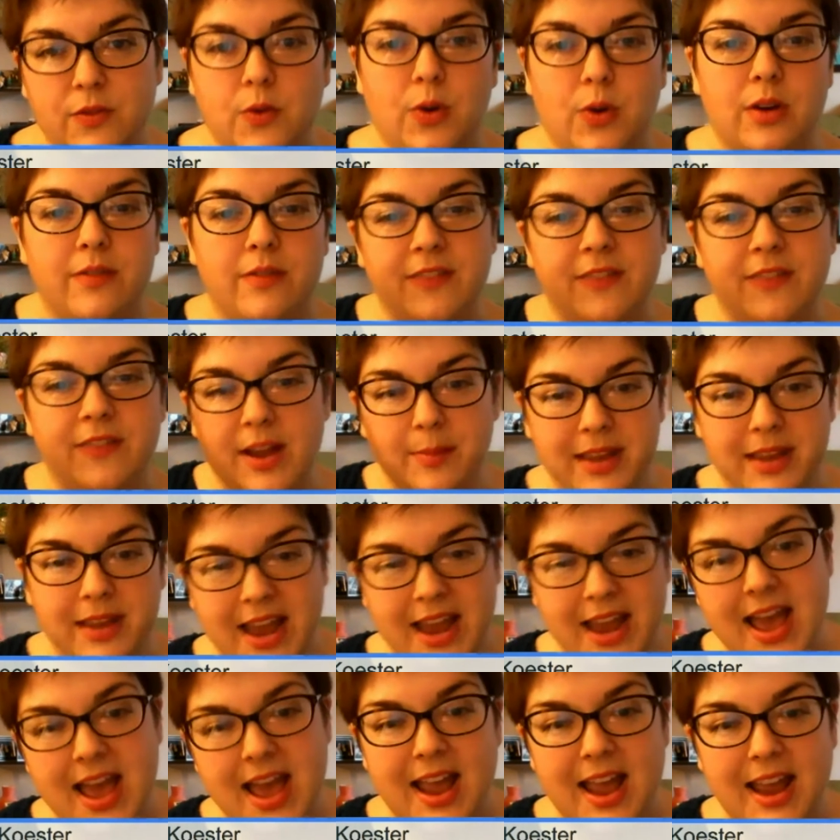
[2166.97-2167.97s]
for
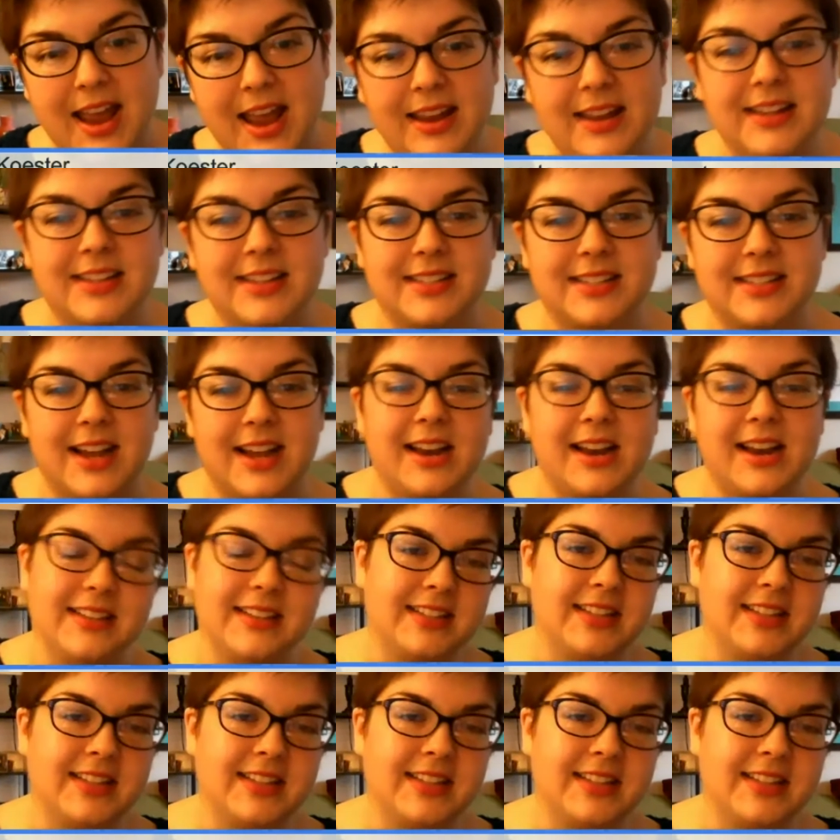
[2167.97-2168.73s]
family A is not